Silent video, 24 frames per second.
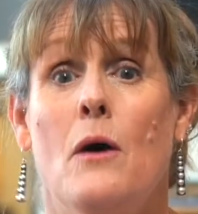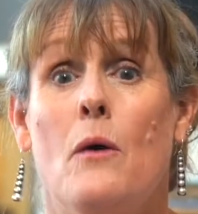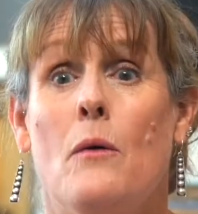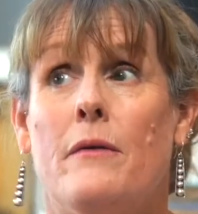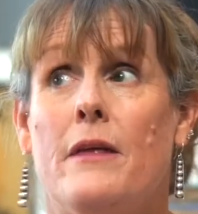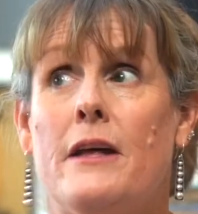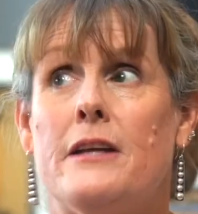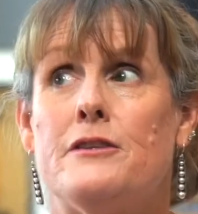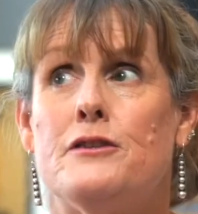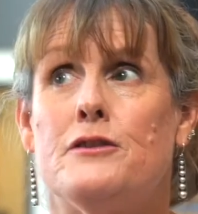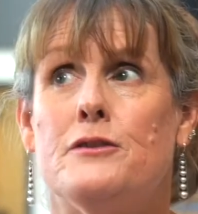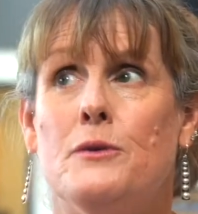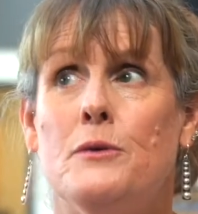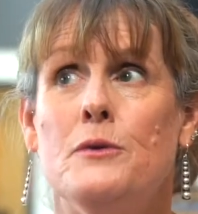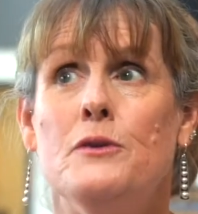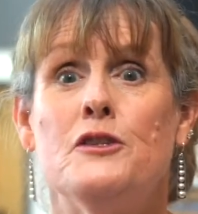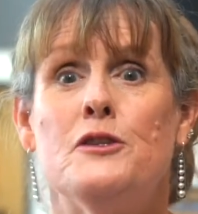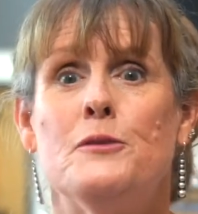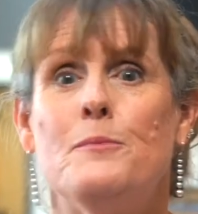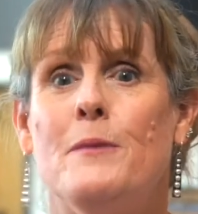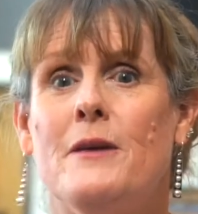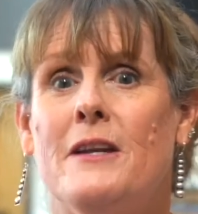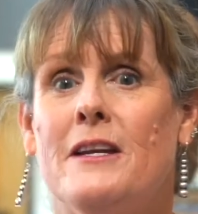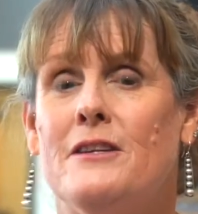That student's
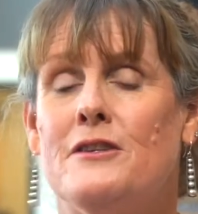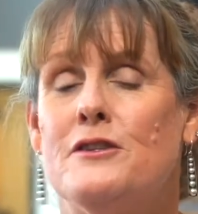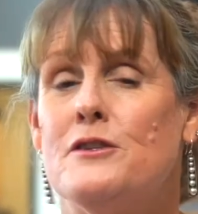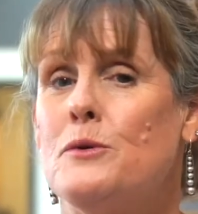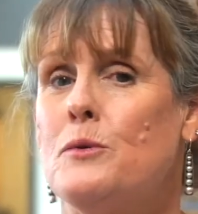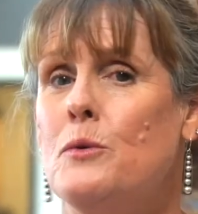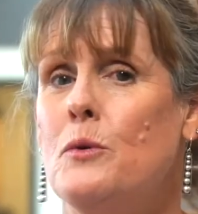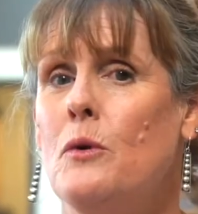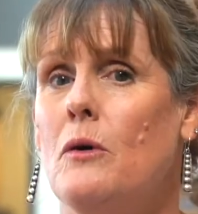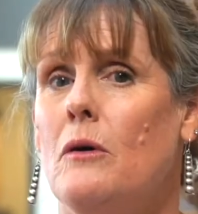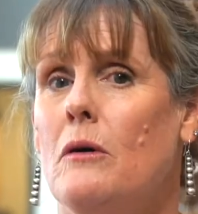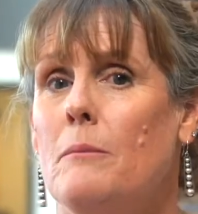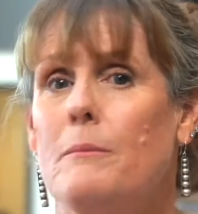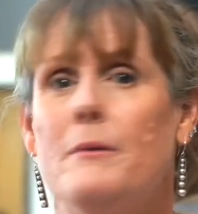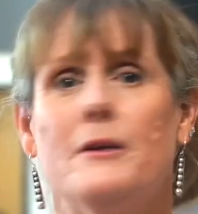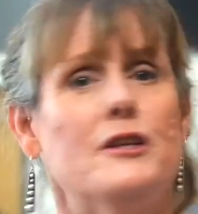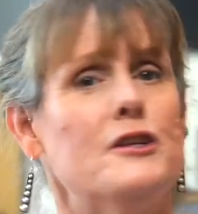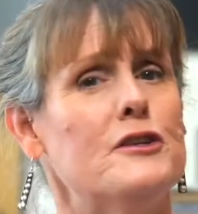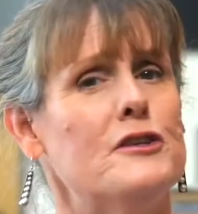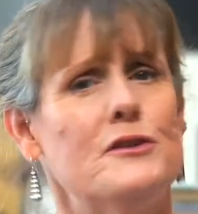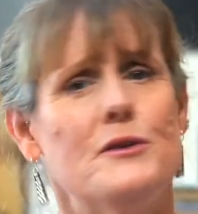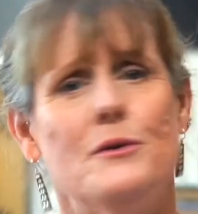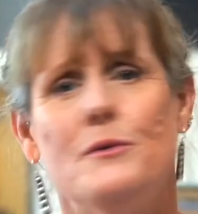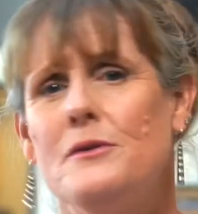been in school, but the
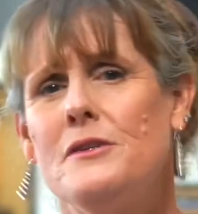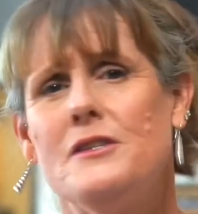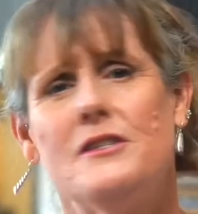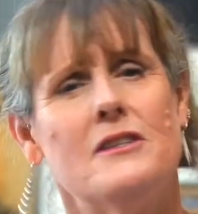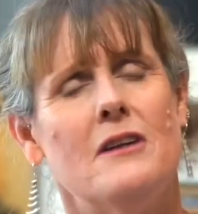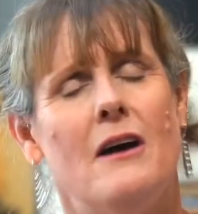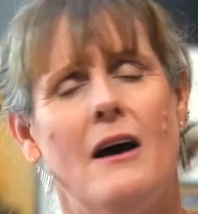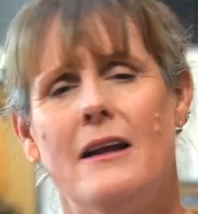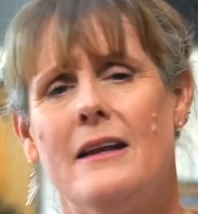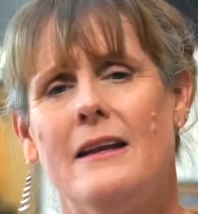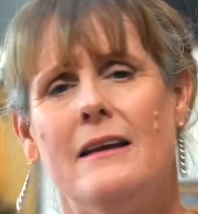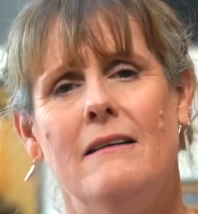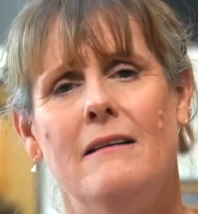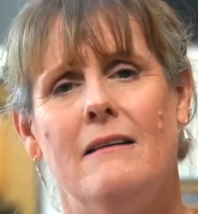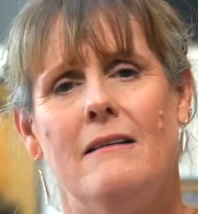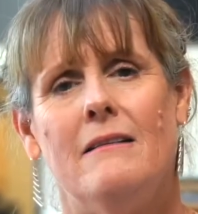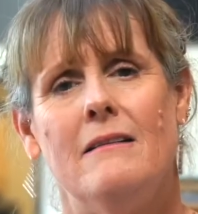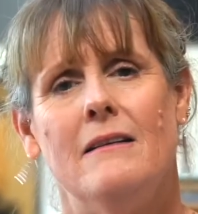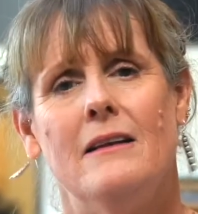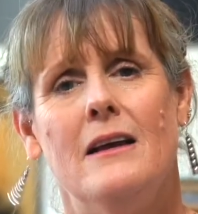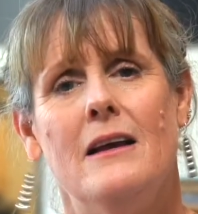student's not ill.